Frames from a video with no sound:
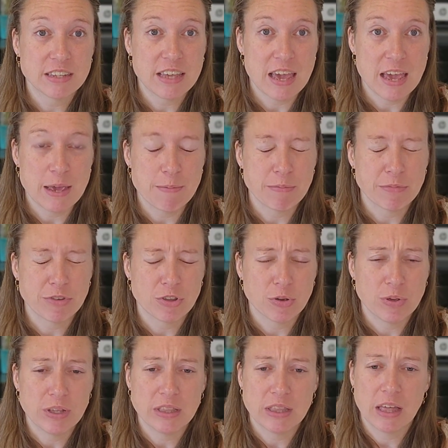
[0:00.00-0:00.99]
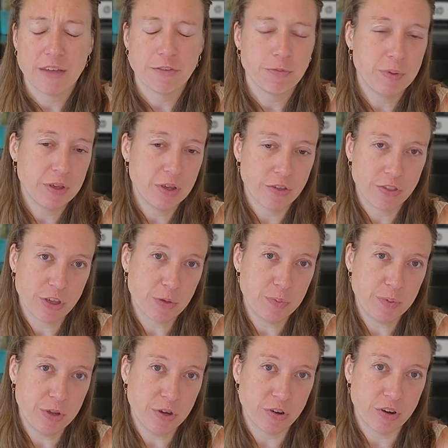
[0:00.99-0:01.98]
to game, so he loves being on the
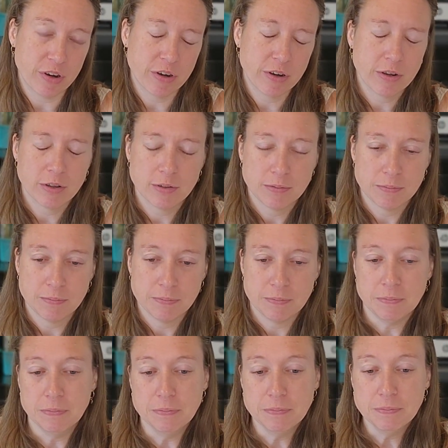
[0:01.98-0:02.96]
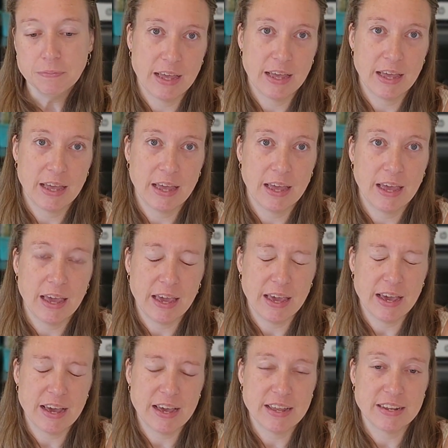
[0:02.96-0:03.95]
computer.
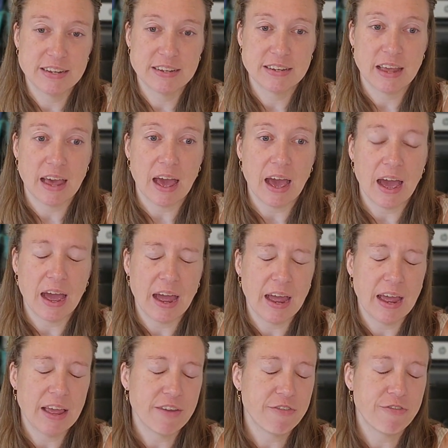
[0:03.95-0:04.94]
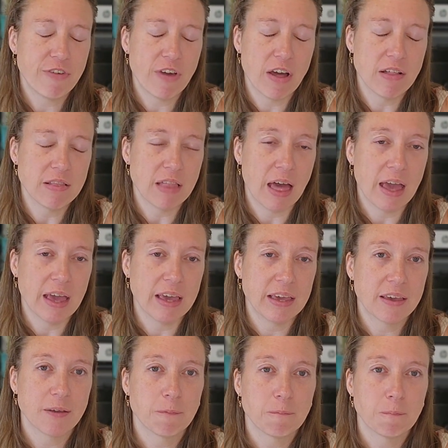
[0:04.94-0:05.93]
And I felt
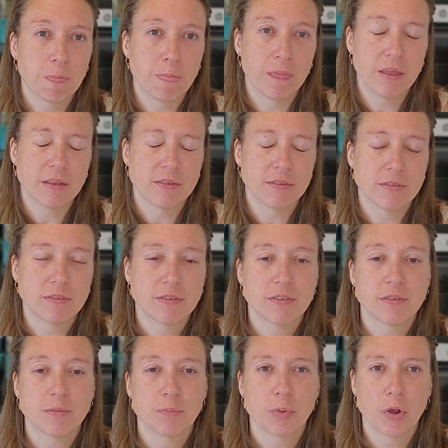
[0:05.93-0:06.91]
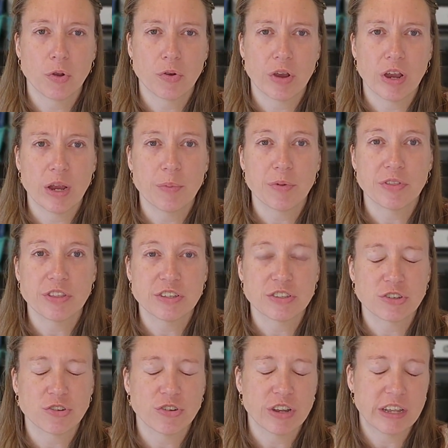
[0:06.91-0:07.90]
like this program or
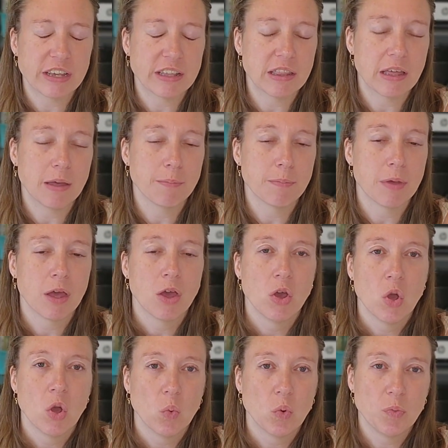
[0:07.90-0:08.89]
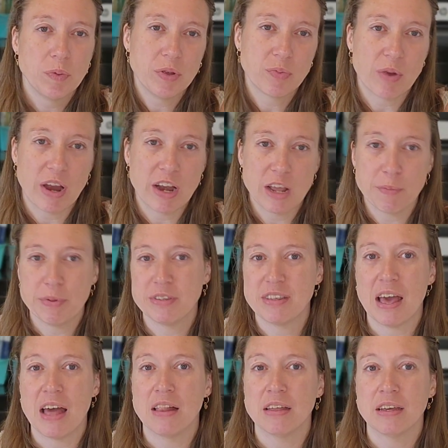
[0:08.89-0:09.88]
this curriculum would be right up
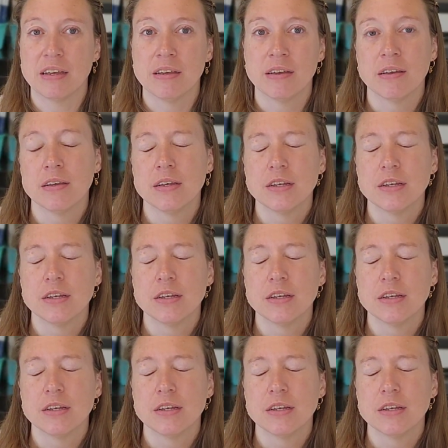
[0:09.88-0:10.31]
his alley.